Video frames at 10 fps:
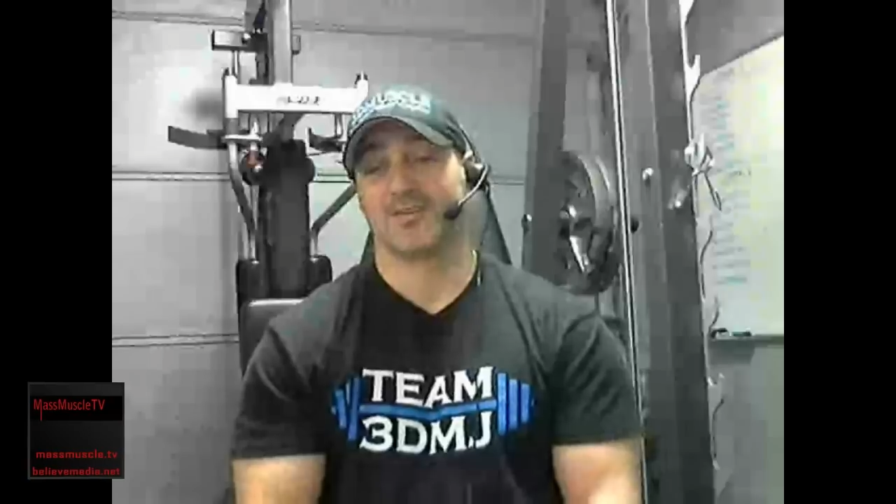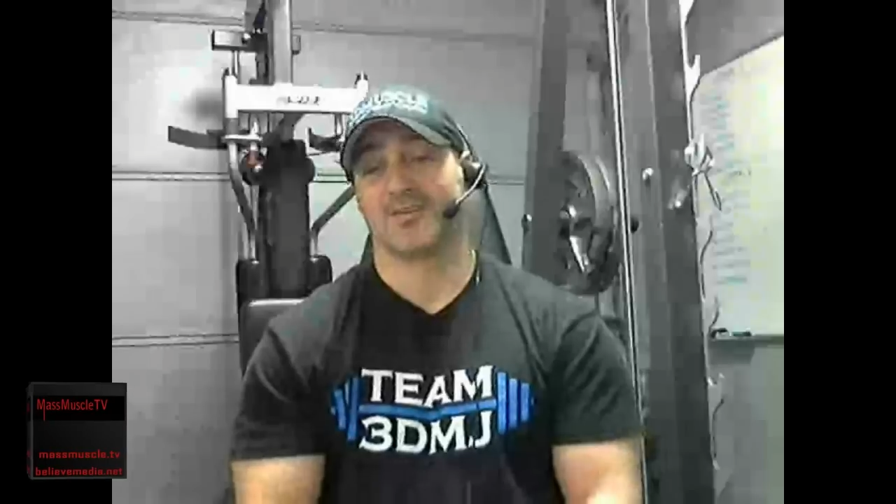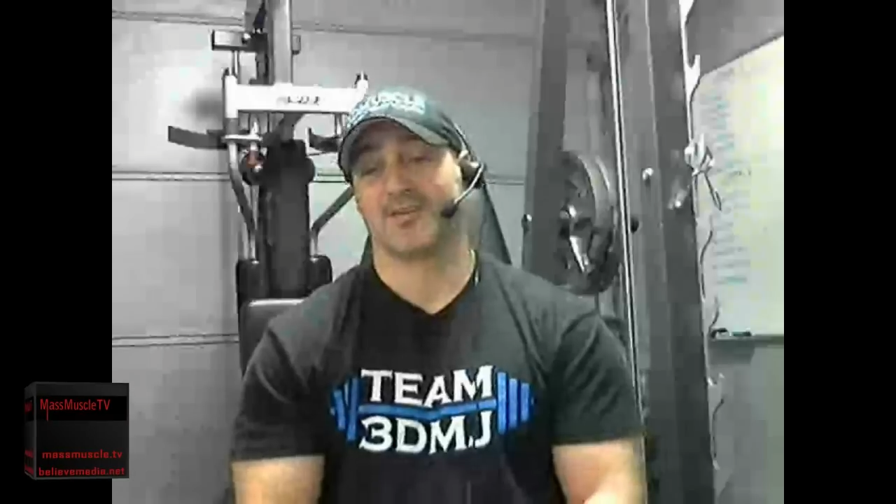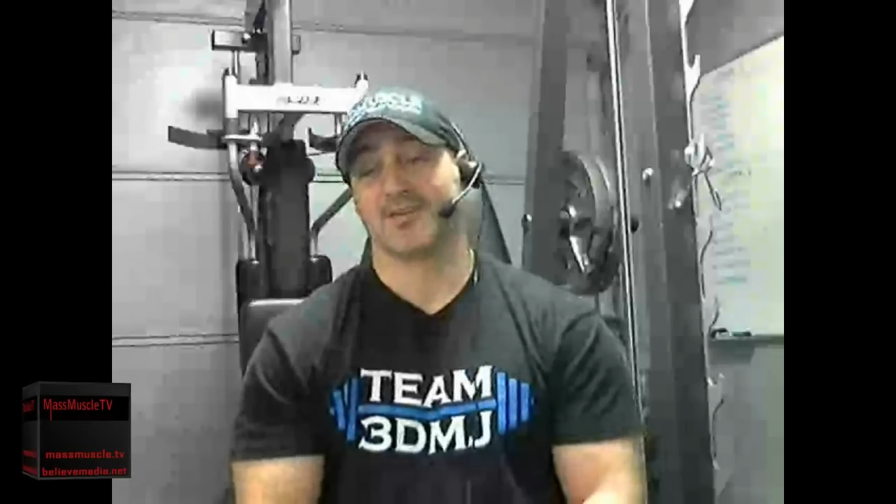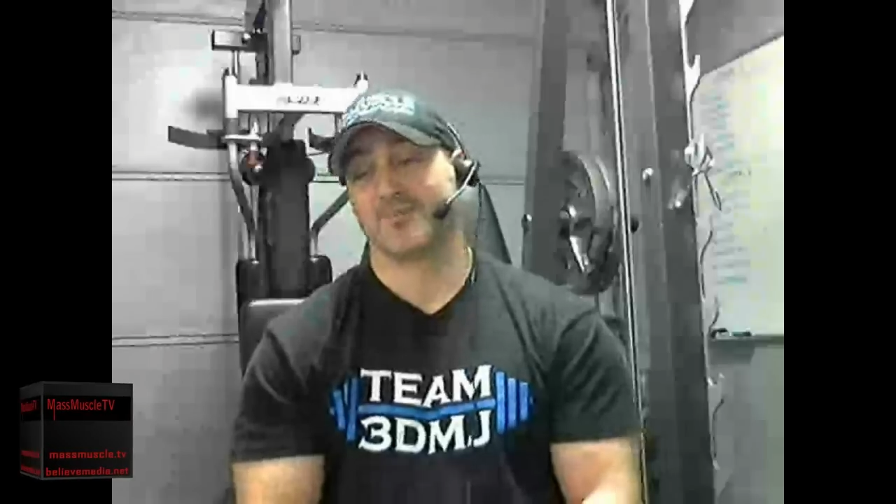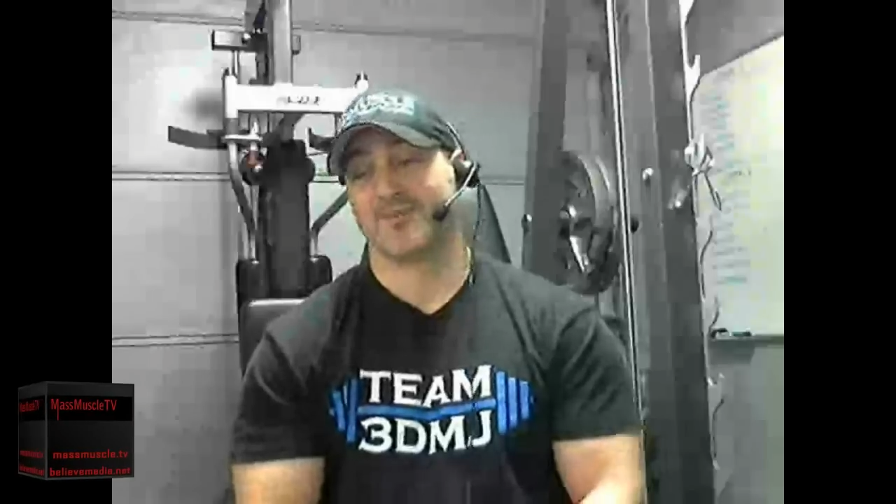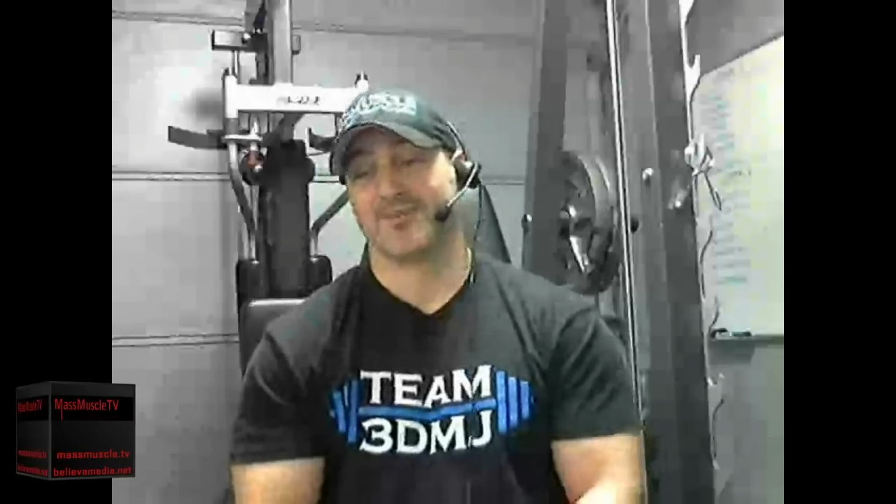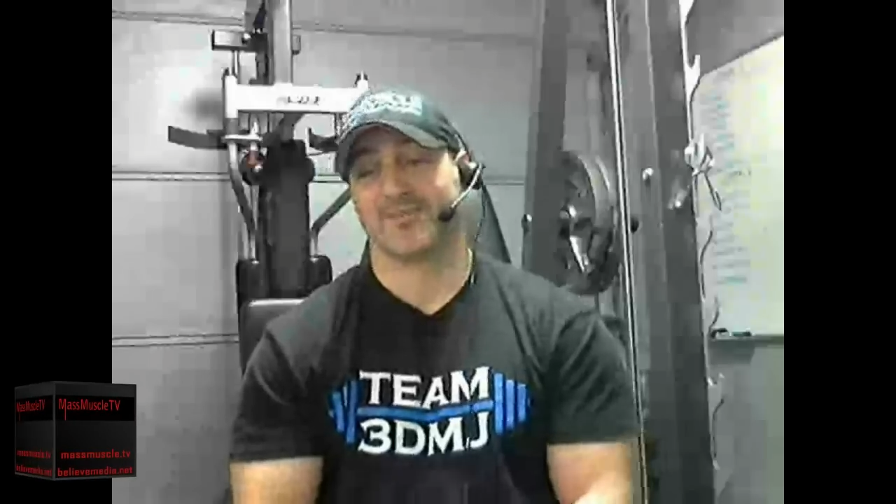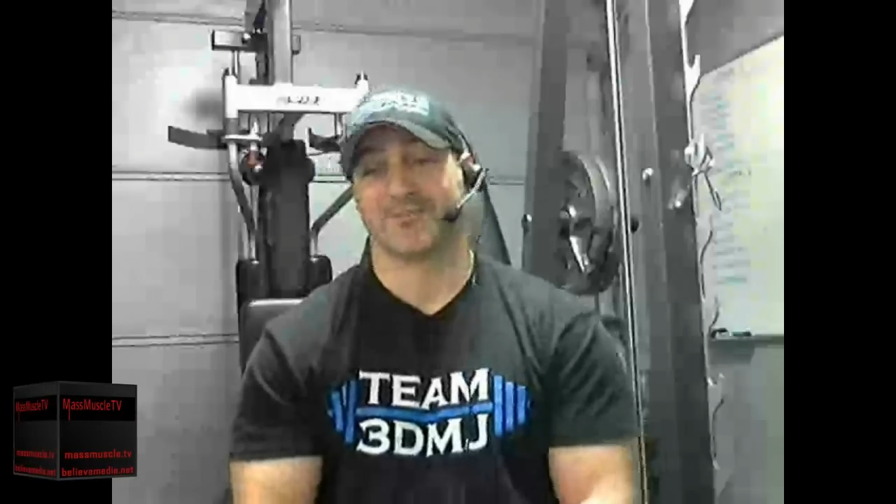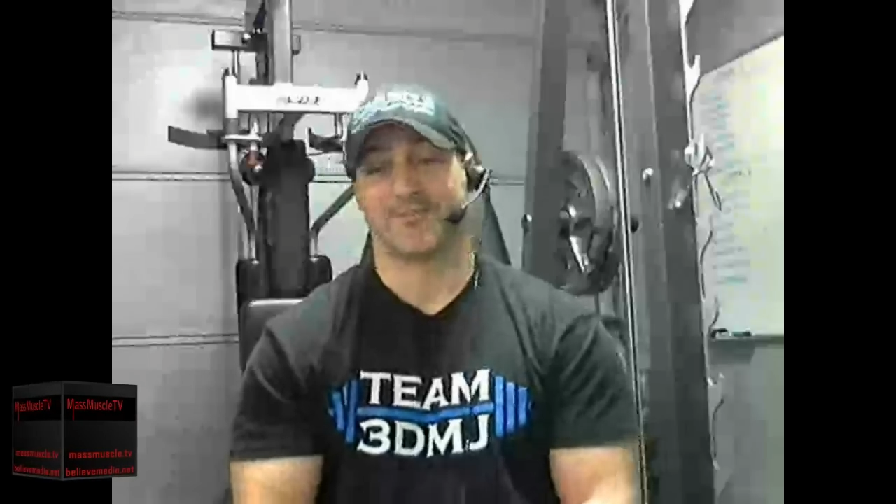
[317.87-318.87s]
and putting
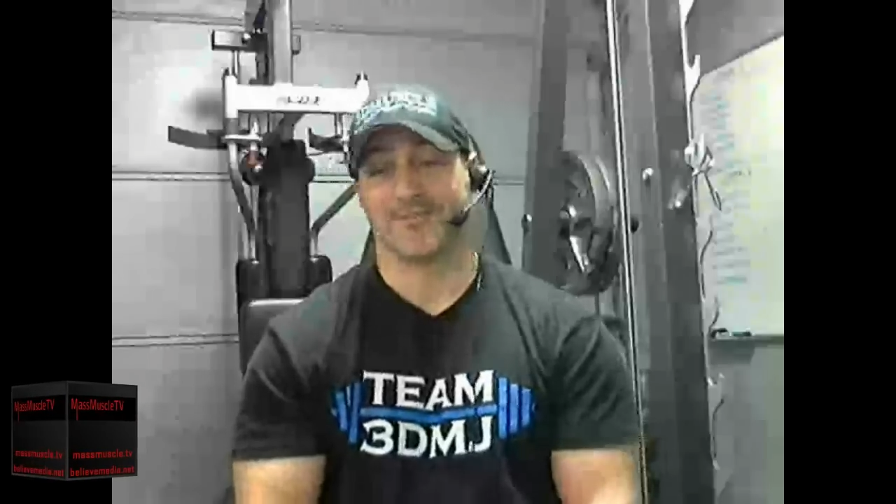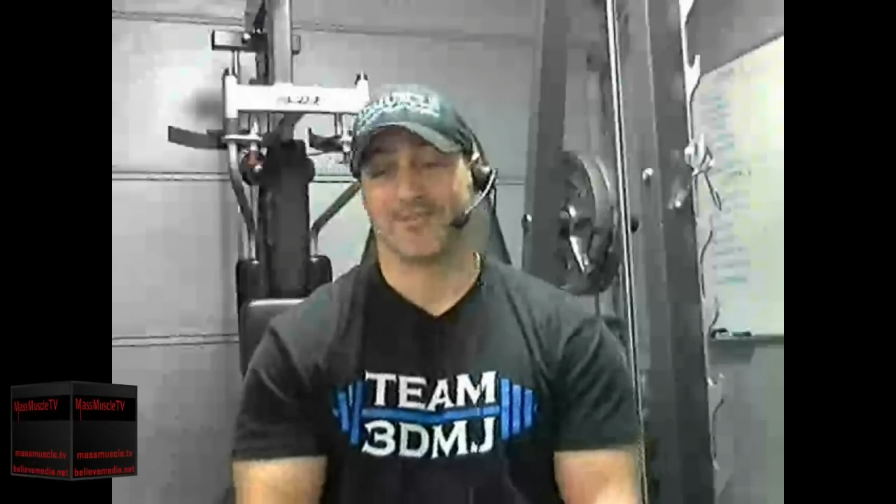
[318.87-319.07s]
those